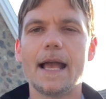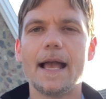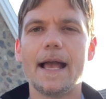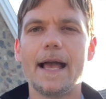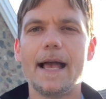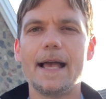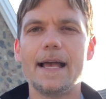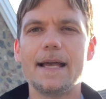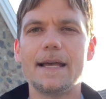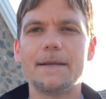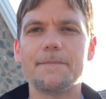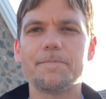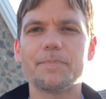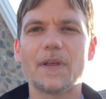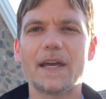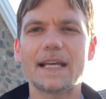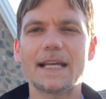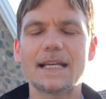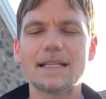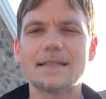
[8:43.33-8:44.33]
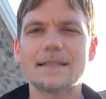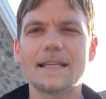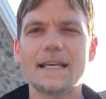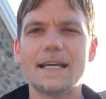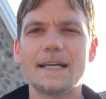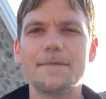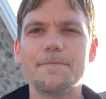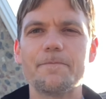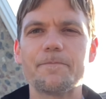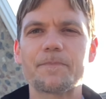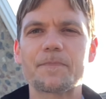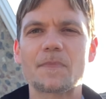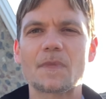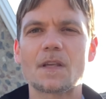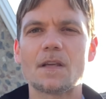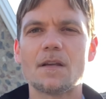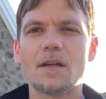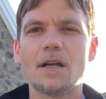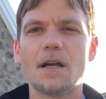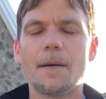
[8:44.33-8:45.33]
And like I said,
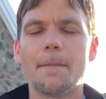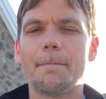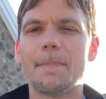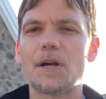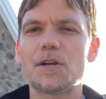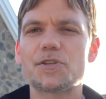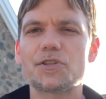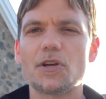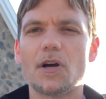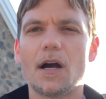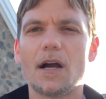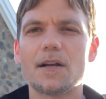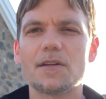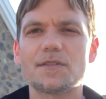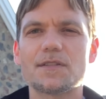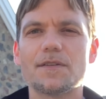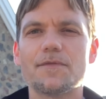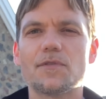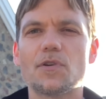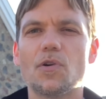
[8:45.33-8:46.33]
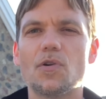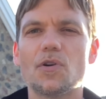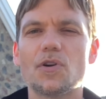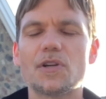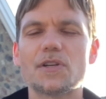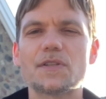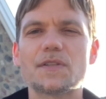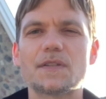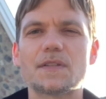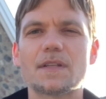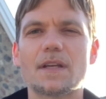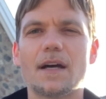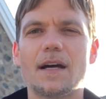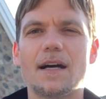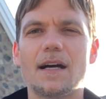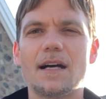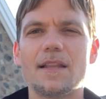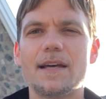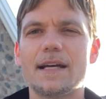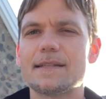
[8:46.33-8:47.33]
martial arts, of course,
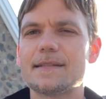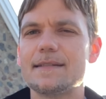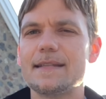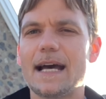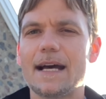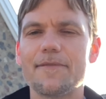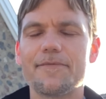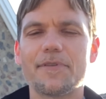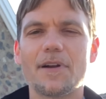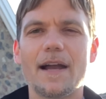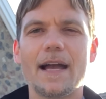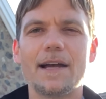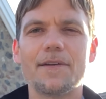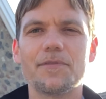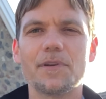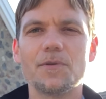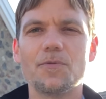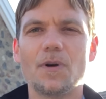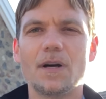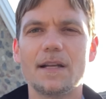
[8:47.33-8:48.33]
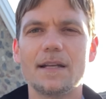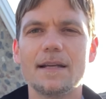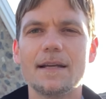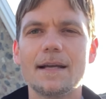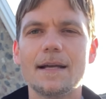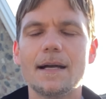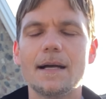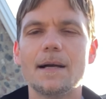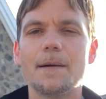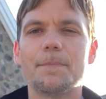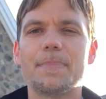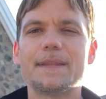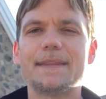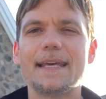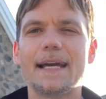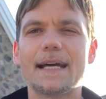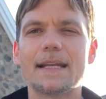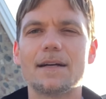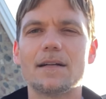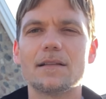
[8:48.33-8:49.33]
that's not for everyone, but
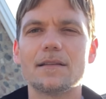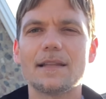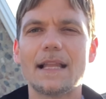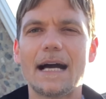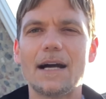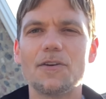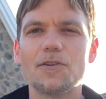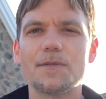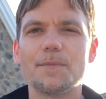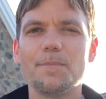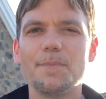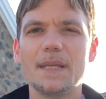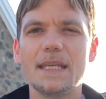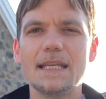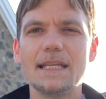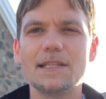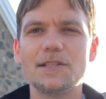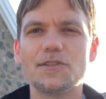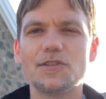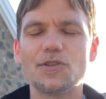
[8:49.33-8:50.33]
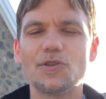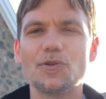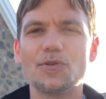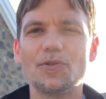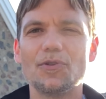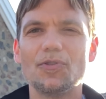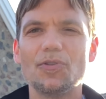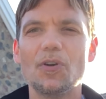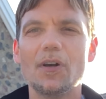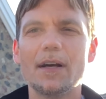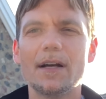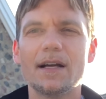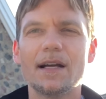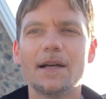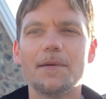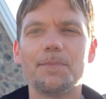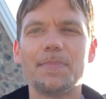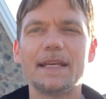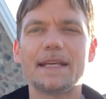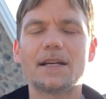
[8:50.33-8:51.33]
that allowed me to
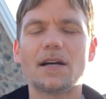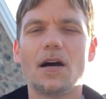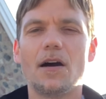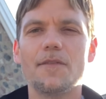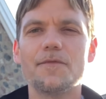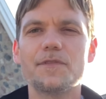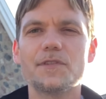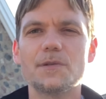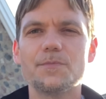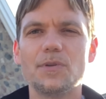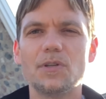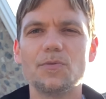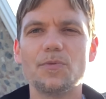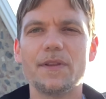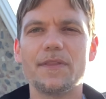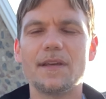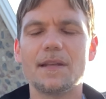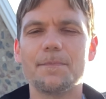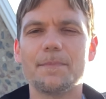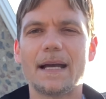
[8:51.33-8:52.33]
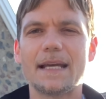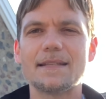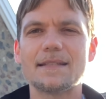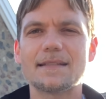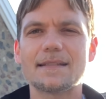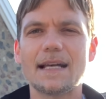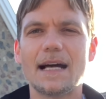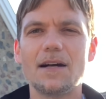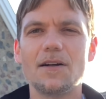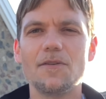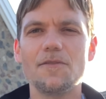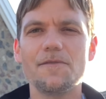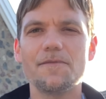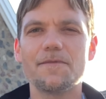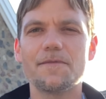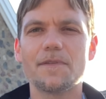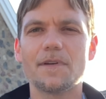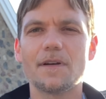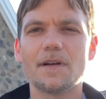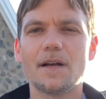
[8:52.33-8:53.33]
be comfortable within myself,
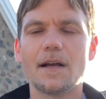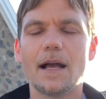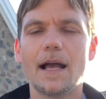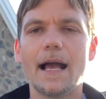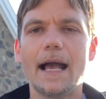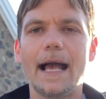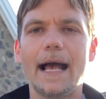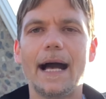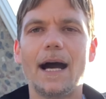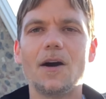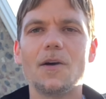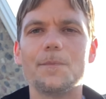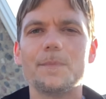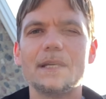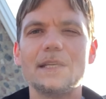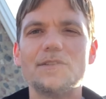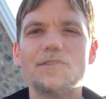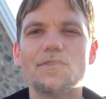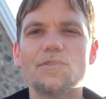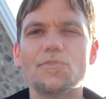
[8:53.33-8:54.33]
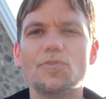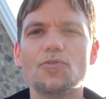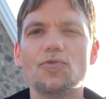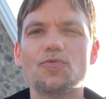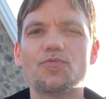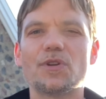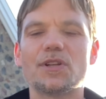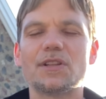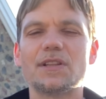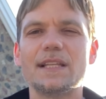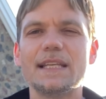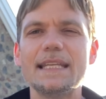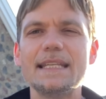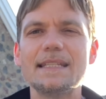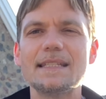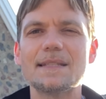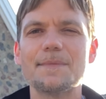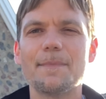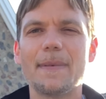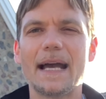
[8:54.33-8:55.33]
help me to
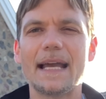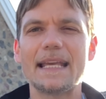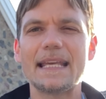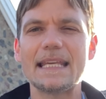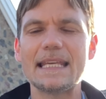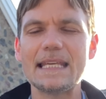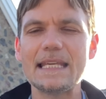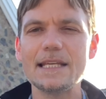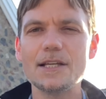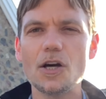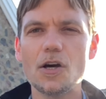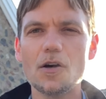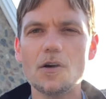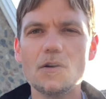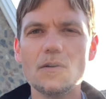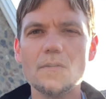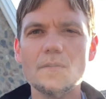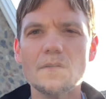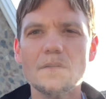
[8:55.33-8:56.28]
release my ego.